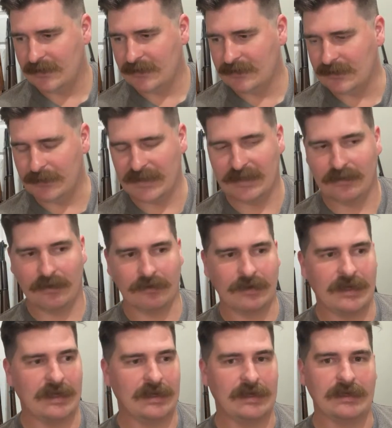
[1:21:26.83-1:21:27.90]
debated on
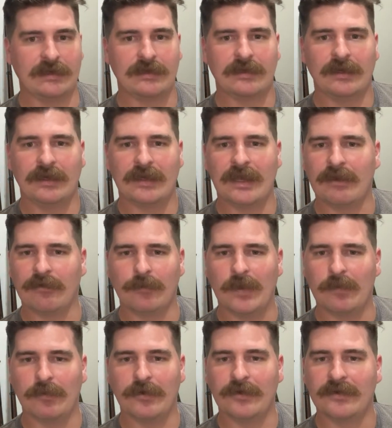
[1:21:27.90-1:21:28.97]
getting. I can't
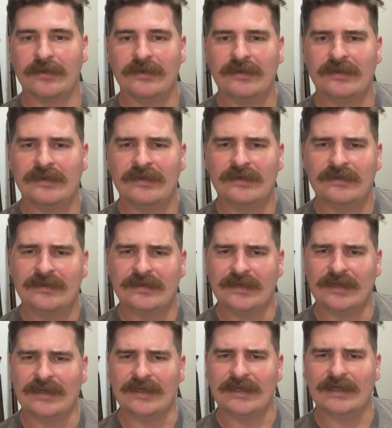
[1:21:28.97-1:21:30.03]
remember.
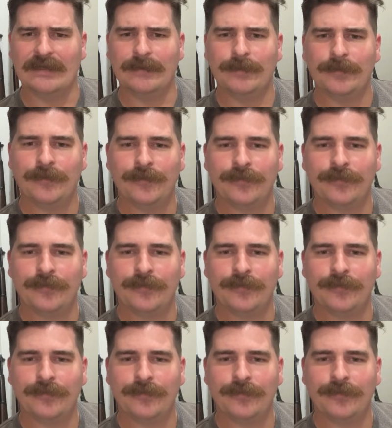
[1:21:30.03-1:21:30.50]
Um,